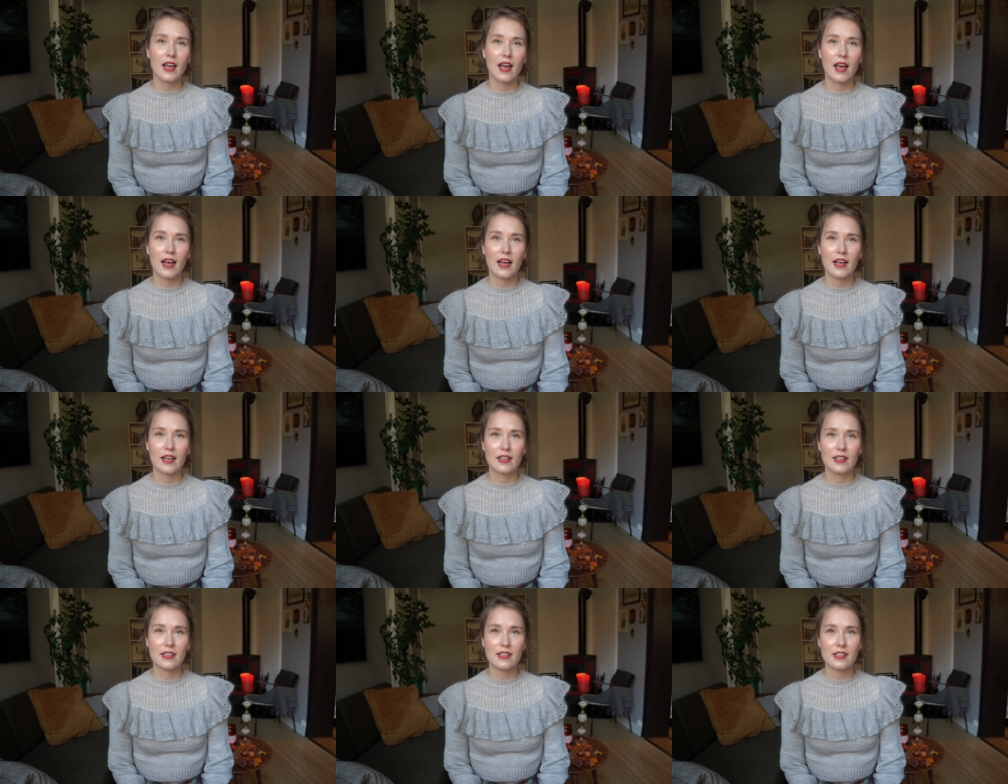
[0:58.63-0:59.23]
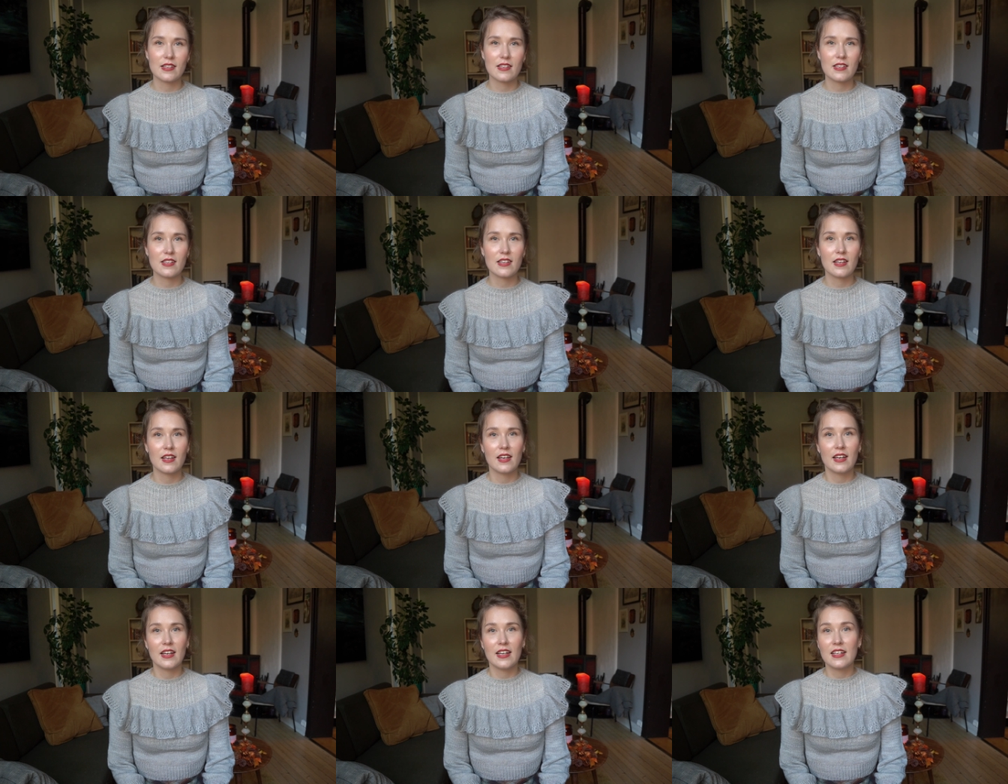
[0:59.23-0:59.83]
and
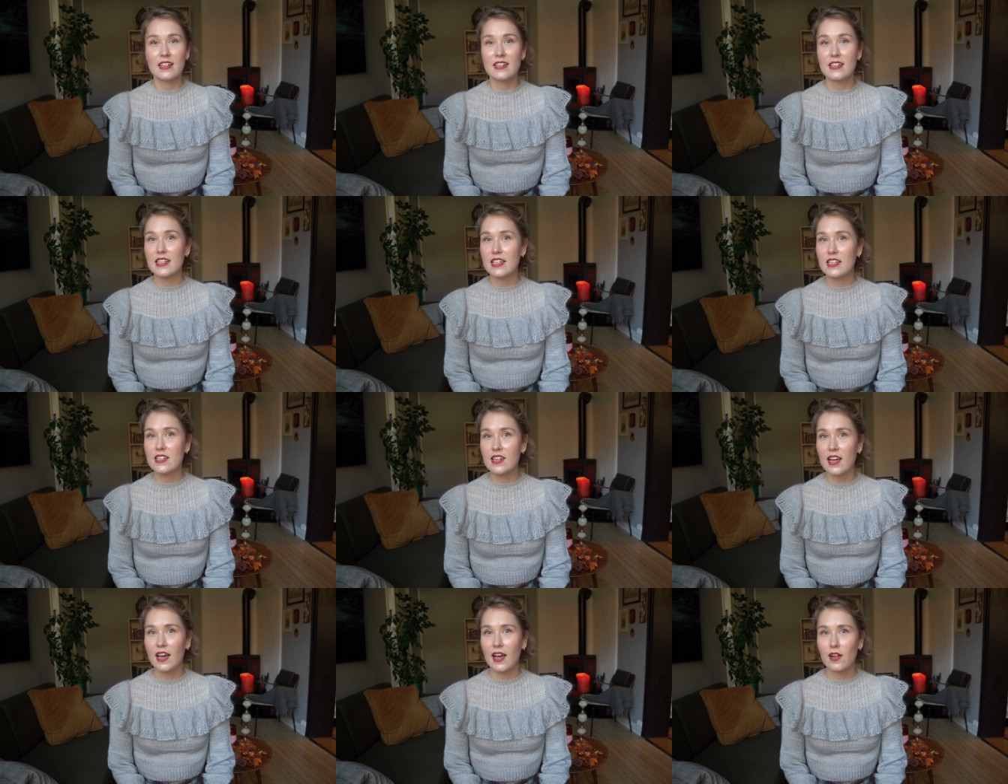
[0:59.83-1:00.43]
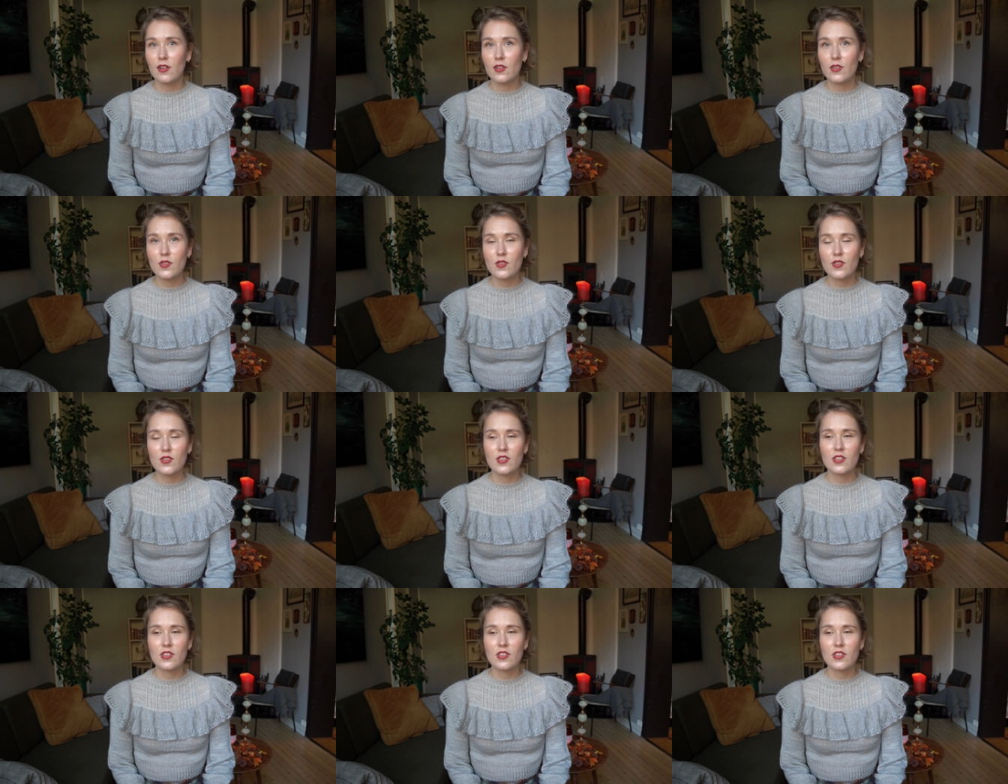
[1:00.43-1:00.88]
details,